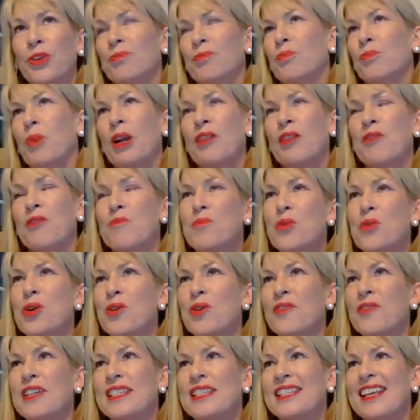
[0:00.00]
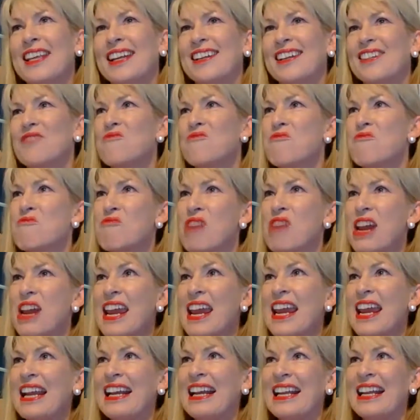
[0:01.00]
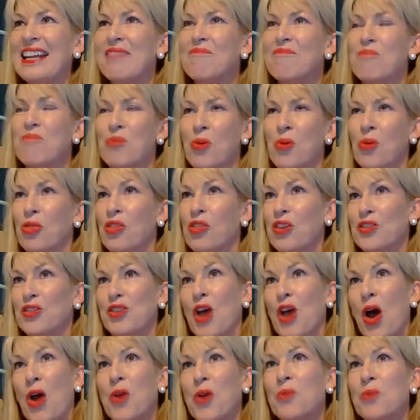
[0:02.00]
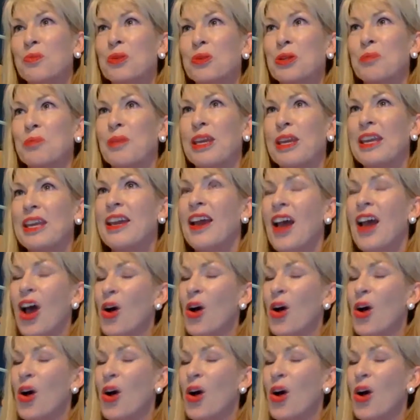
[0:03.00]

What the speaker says: movies that really brought this home to me